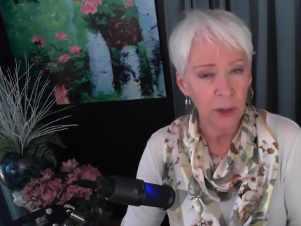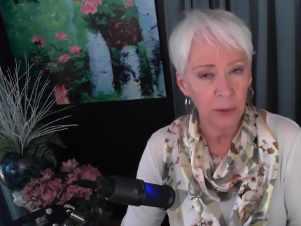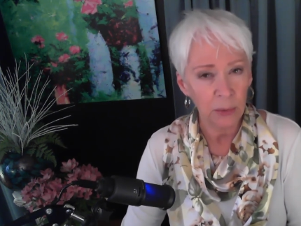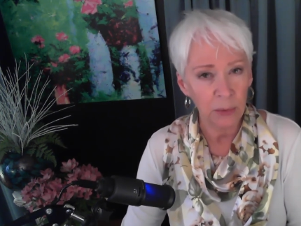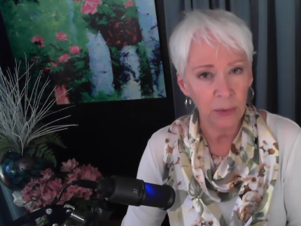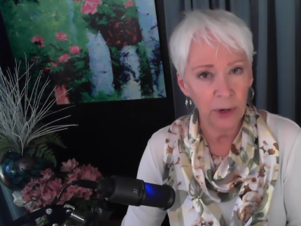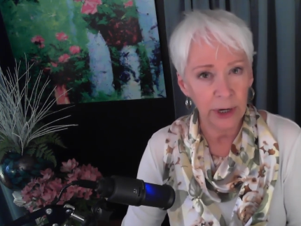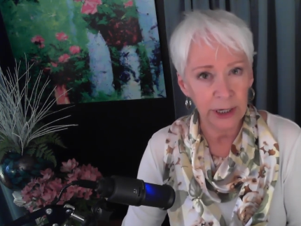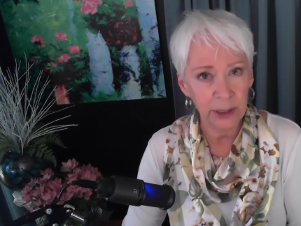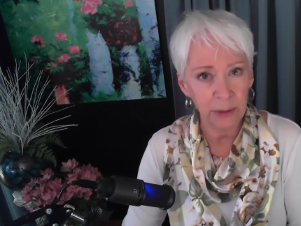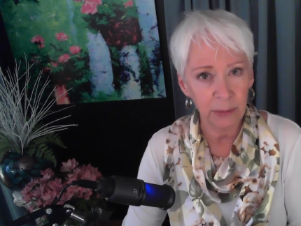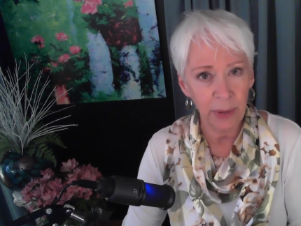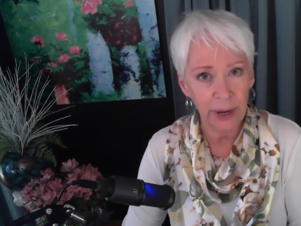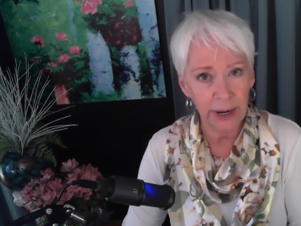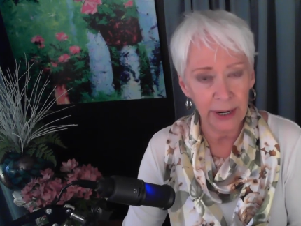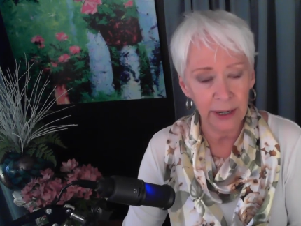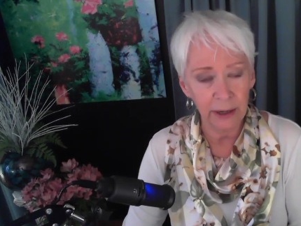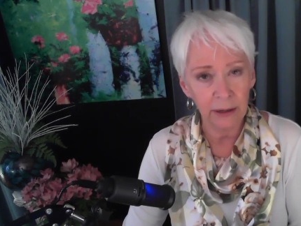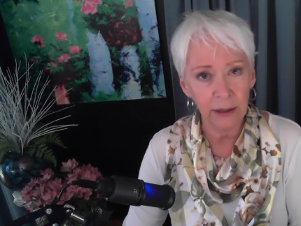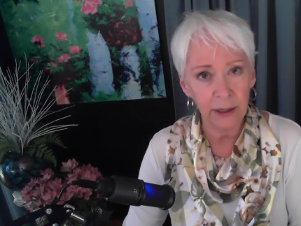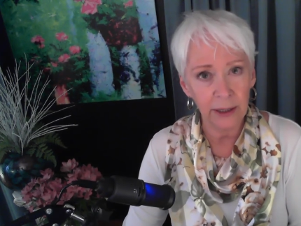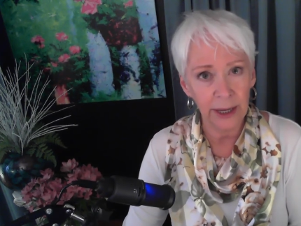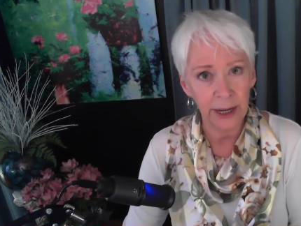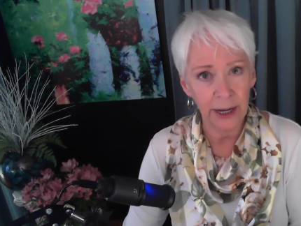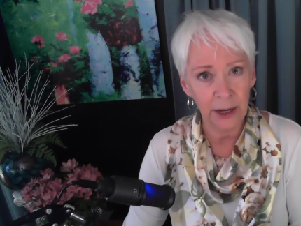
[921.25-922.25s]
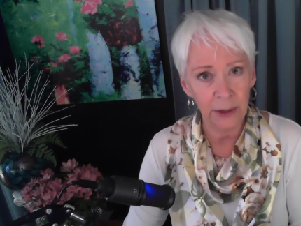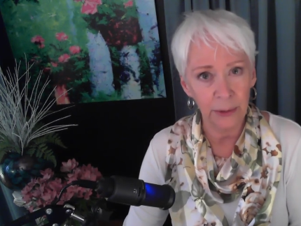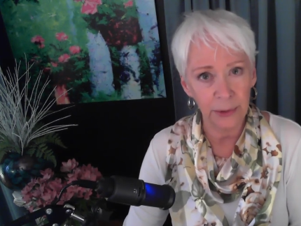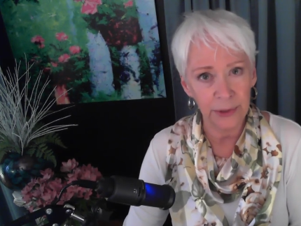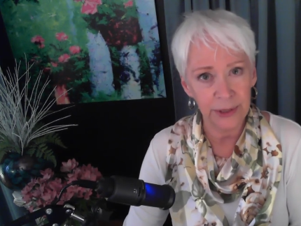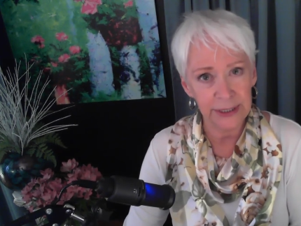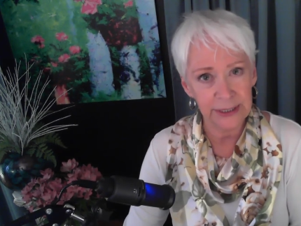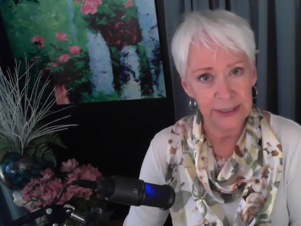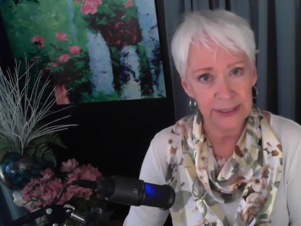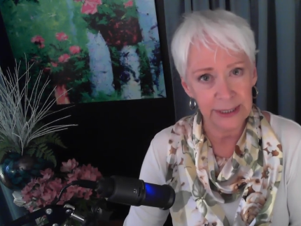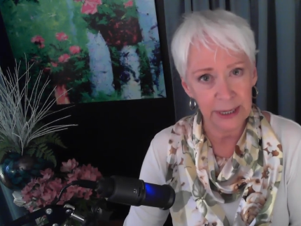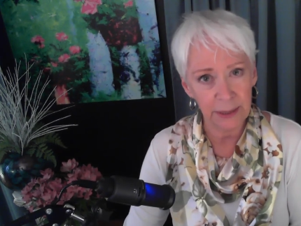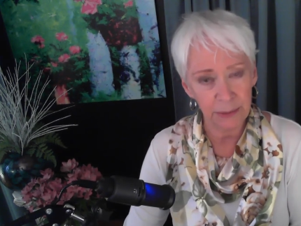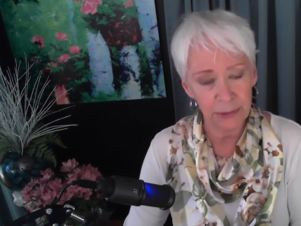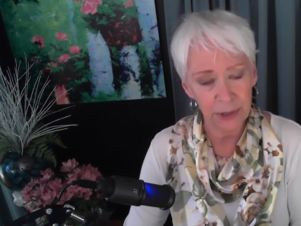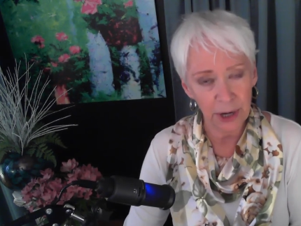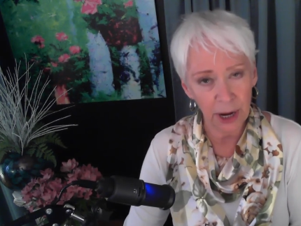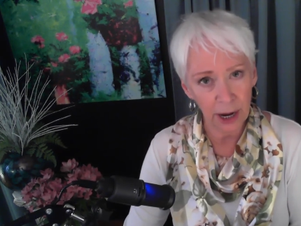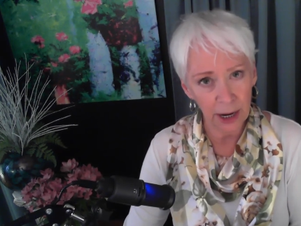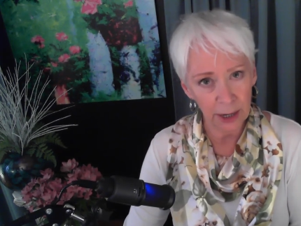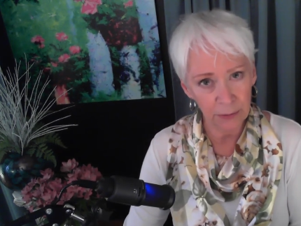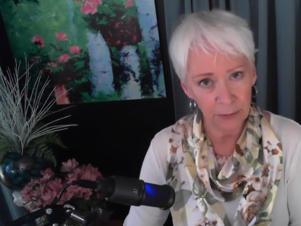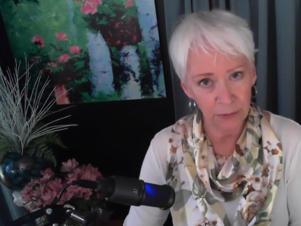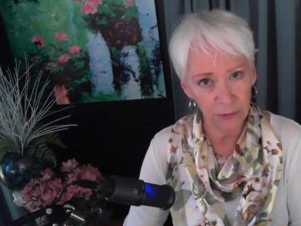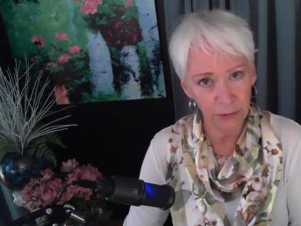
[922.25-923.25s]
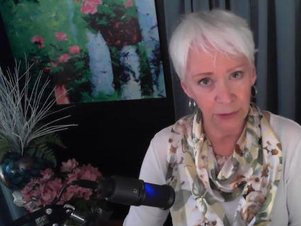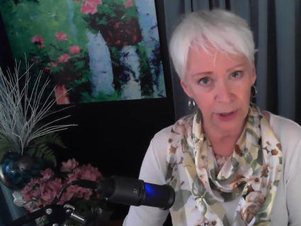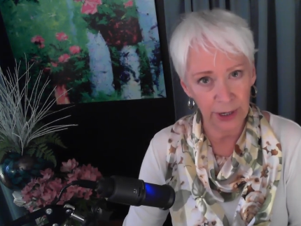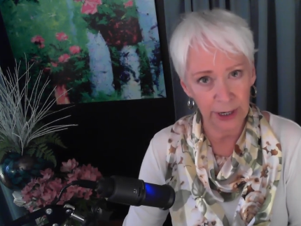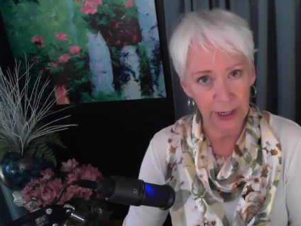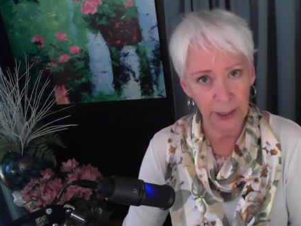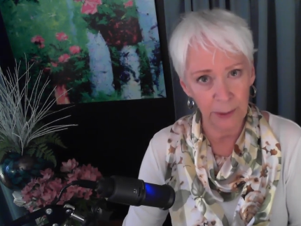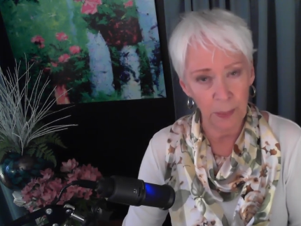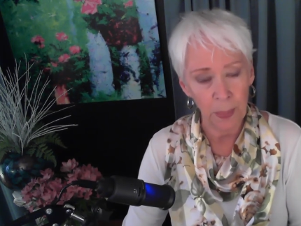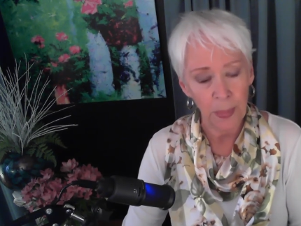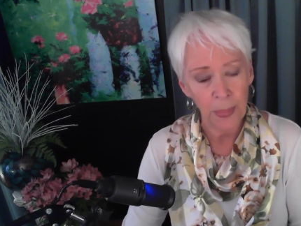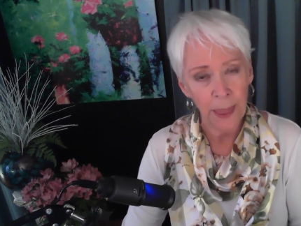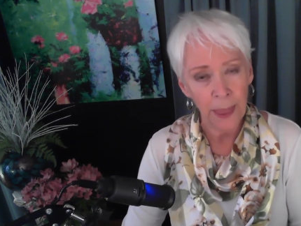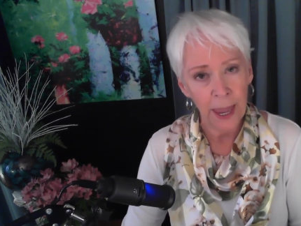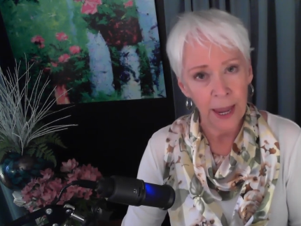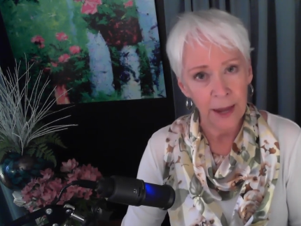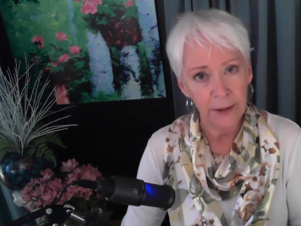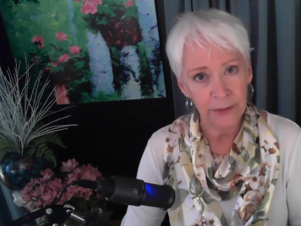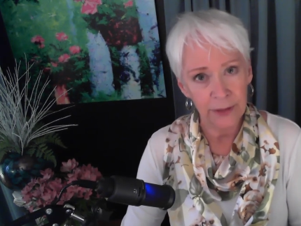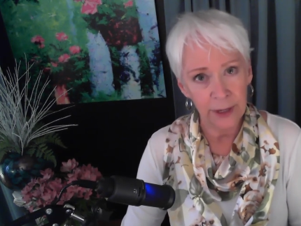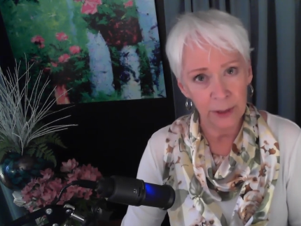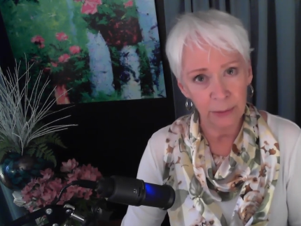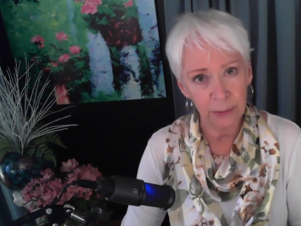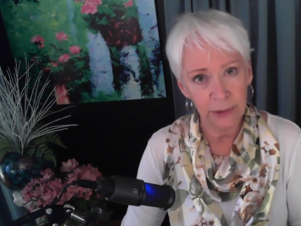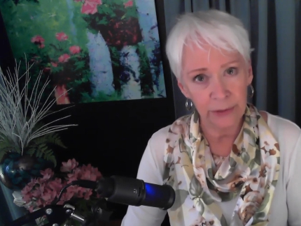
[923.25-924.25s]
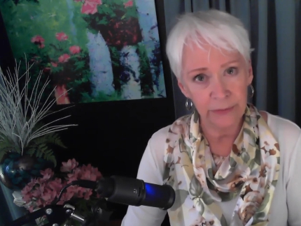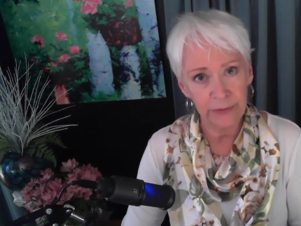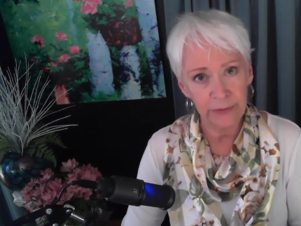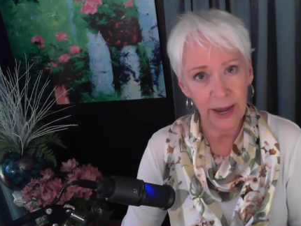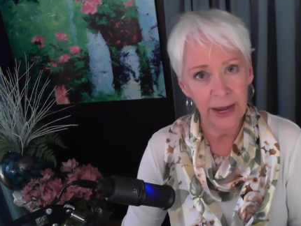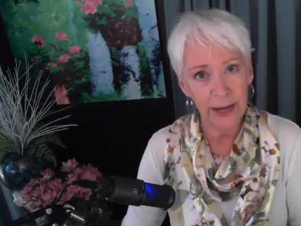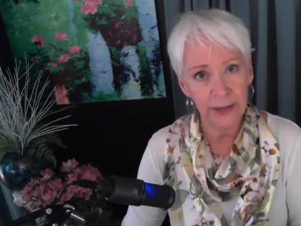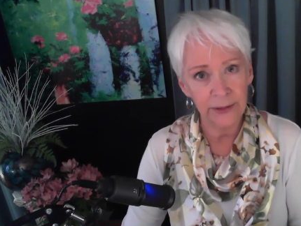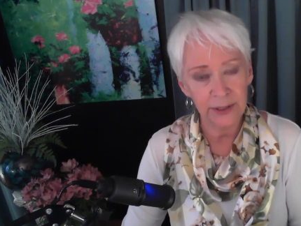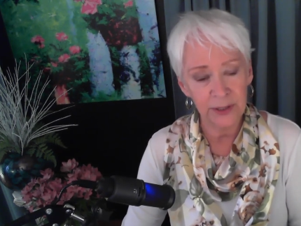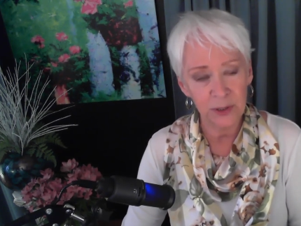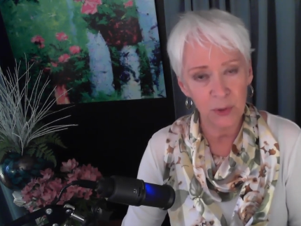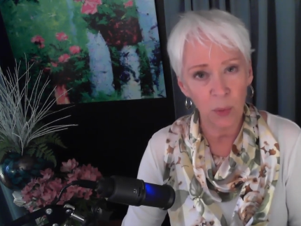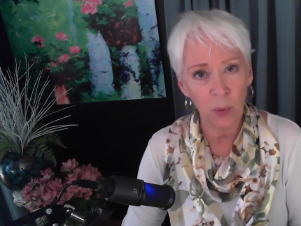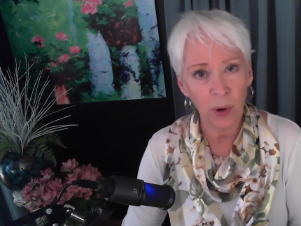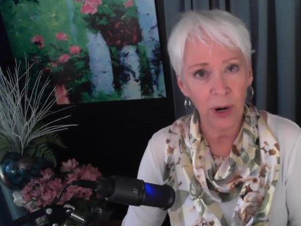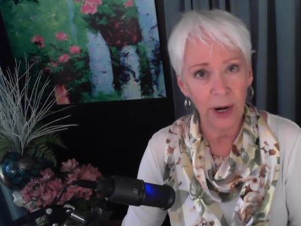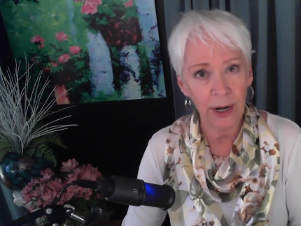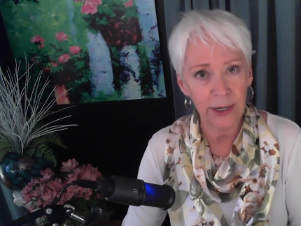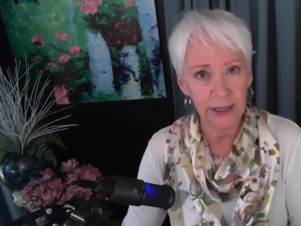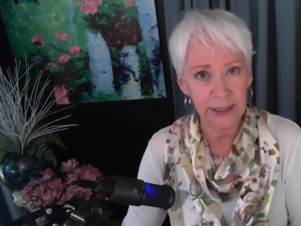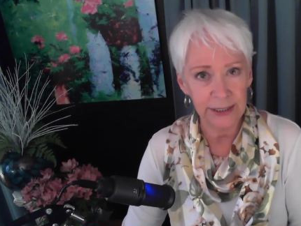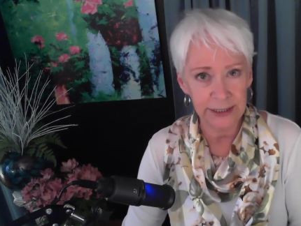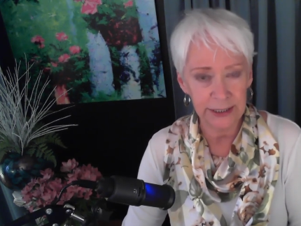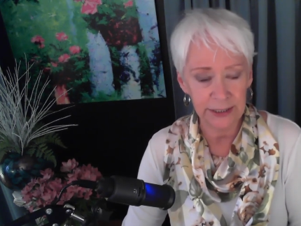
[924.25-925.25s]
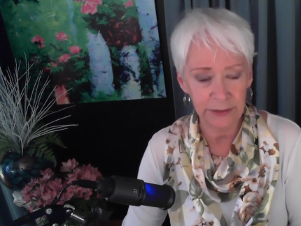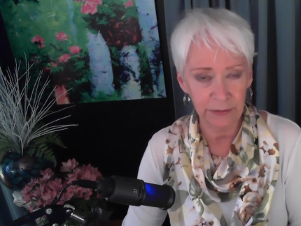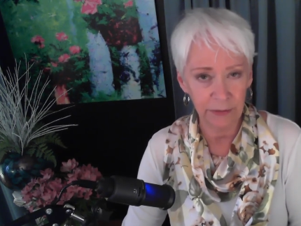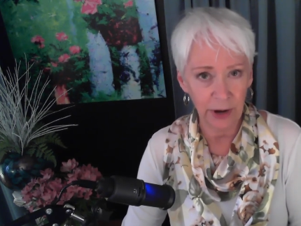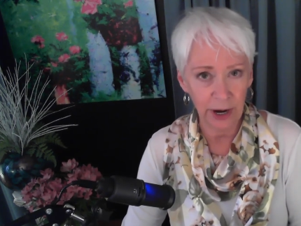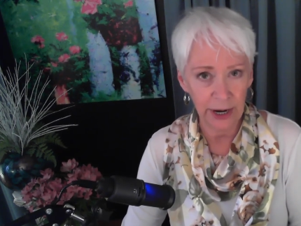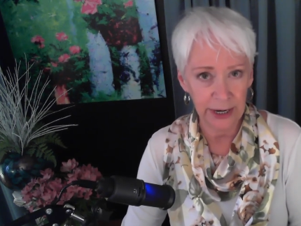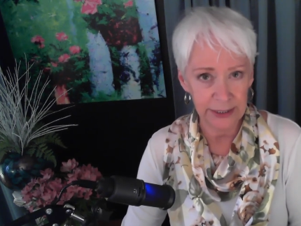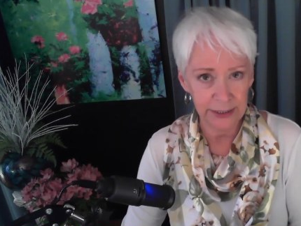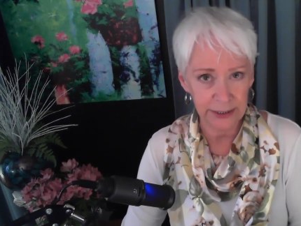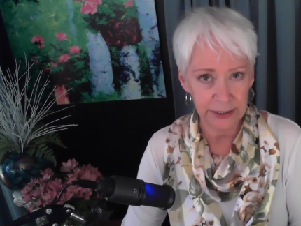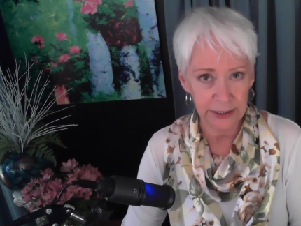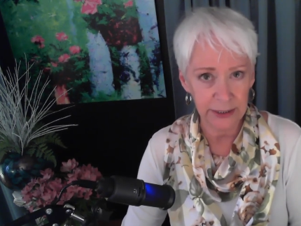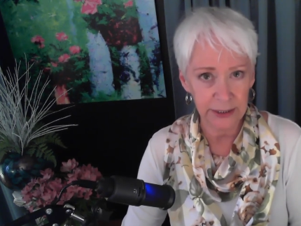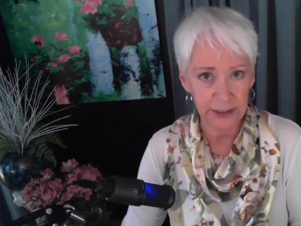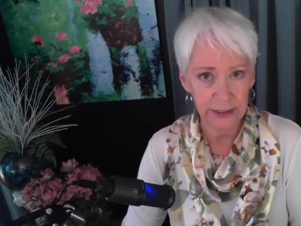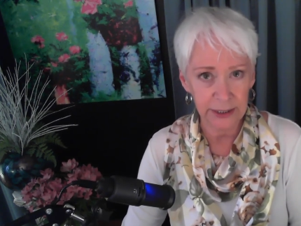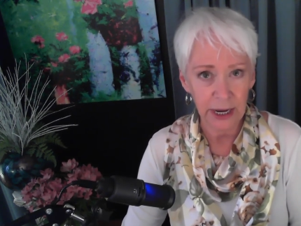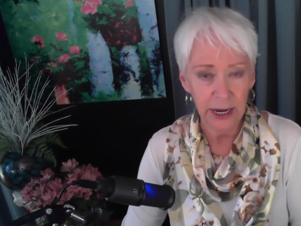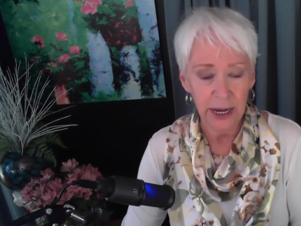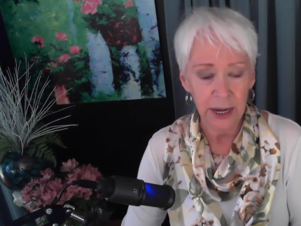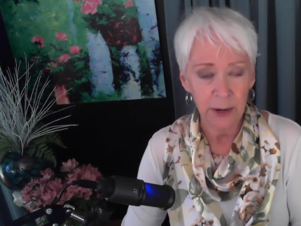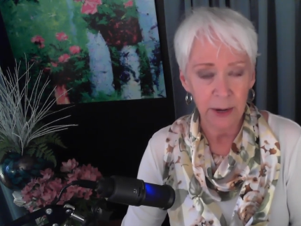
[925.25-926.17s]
running parallel with the same time frame that we've had these wireless devices